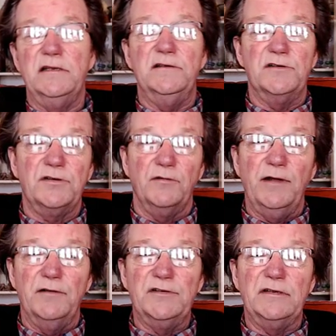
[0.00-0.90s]
these are so
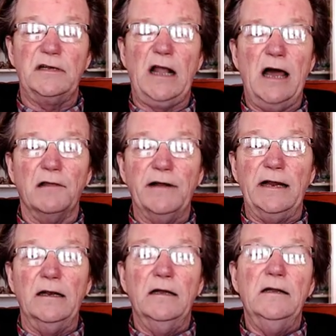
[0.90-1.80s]
rare is that the
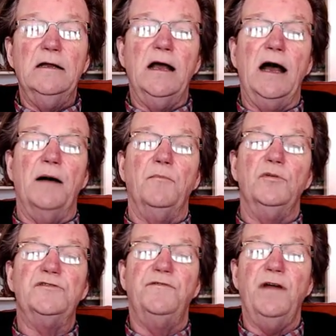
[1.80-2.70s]
coloring
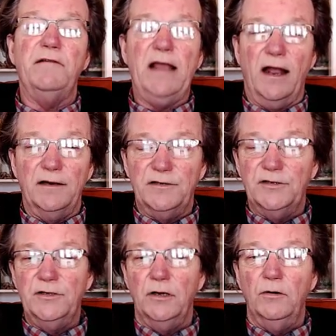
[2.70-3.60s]
was very hard
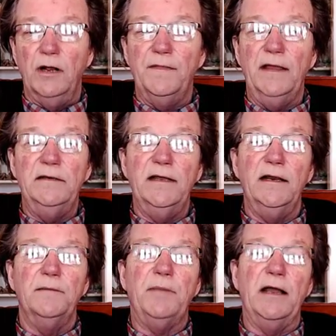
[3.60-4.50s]
to do, and they
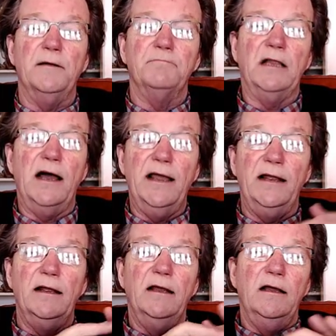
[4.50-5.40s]
did it by
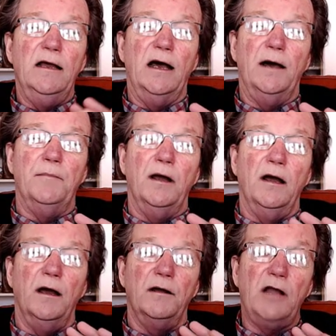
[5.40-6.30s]
applying
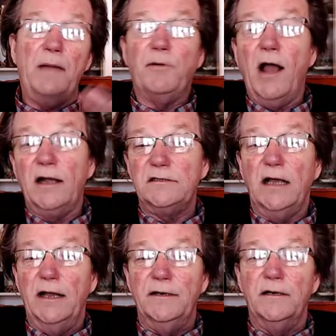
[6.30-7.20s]
copper
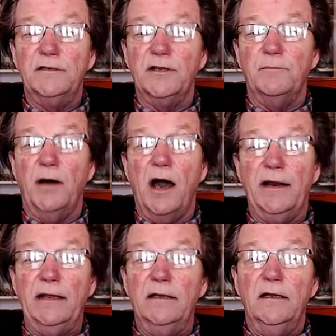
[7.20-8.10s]
oxide to the
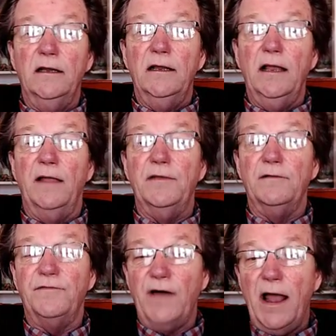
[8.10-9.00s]
body and
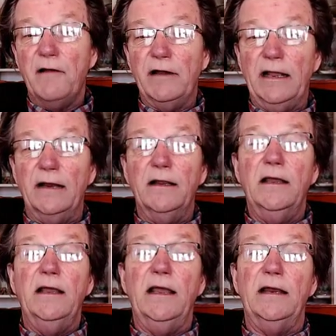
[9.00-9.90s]
then firing it
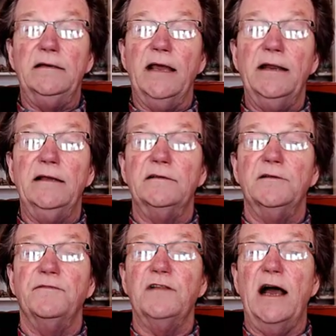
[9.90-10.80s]
and getting it
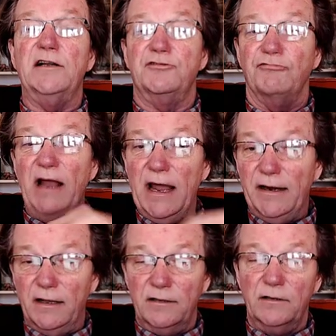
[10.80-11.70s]
to flash
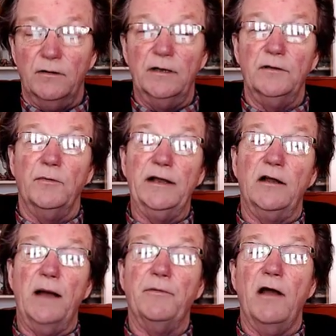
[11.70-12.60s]
red the way
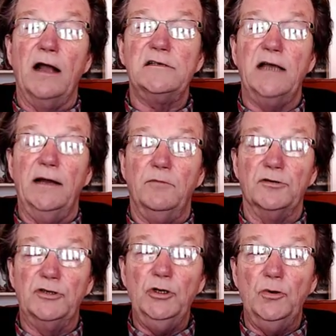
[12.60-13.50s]
copper oxide
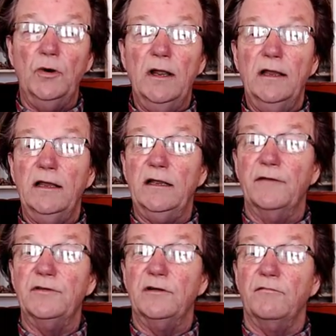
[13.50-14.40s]
will do
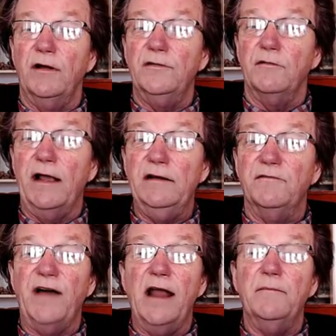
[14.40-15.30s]
given the right
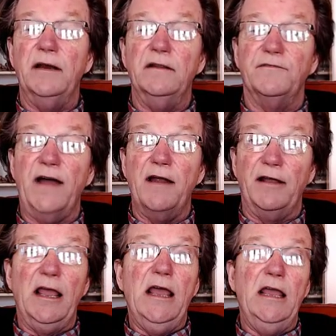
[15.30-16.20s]
environment and the
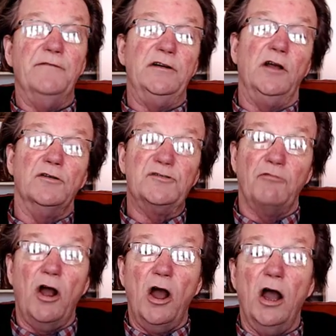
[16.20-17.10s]
firing. If it goes
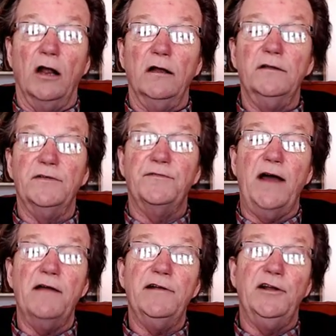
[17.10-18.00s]
wrong, if the
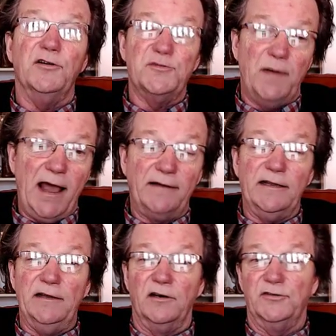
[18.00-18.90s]
firing goes
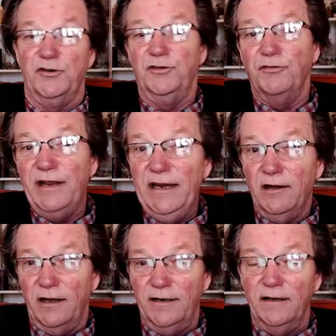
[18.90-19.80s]
badly, it'll turn green
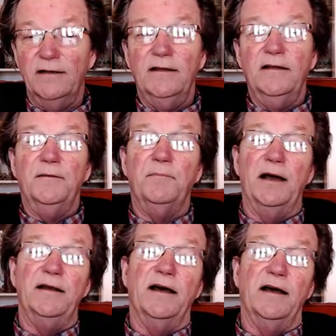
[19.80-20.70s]
on you.
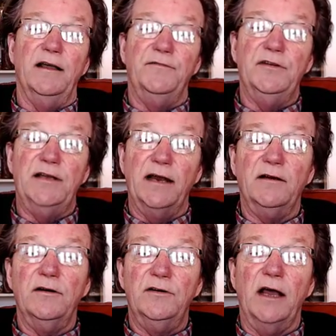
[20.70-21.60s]
But if you've
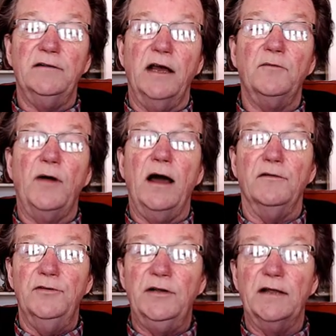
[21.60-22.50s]
done
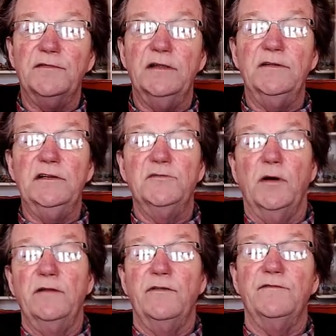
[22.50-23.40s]
well, you get these
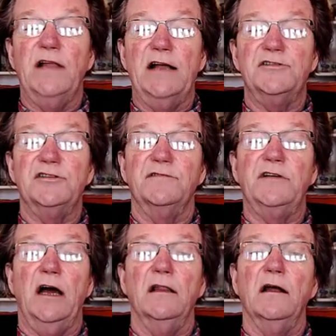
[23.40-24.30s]
wonderful flashes
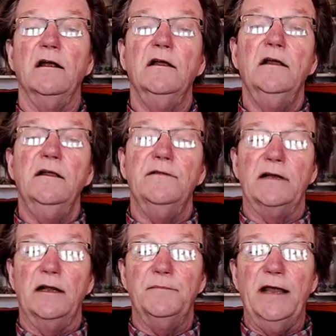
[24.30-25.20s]
of color
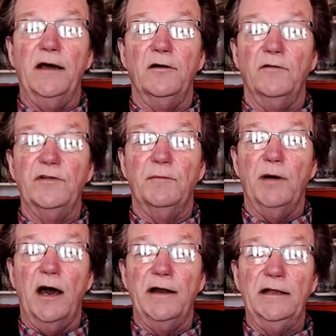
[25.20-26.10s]
that come down over the
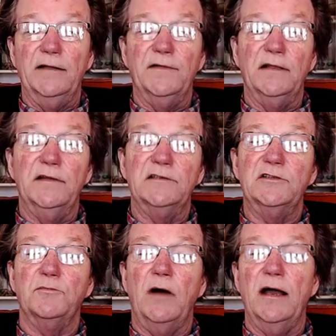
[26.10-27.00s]
body. And this
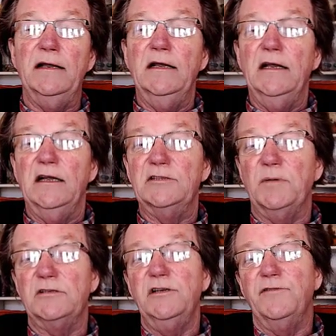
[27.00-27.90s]
is why,
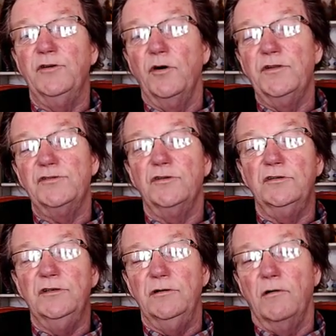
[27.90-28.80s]
especially for Northern
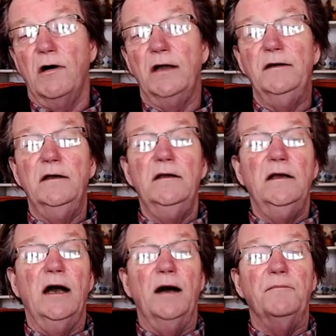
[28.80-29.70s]
Song to Yuan,
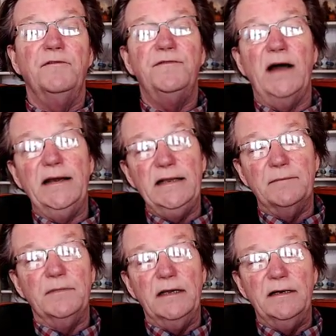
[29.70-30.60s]
finding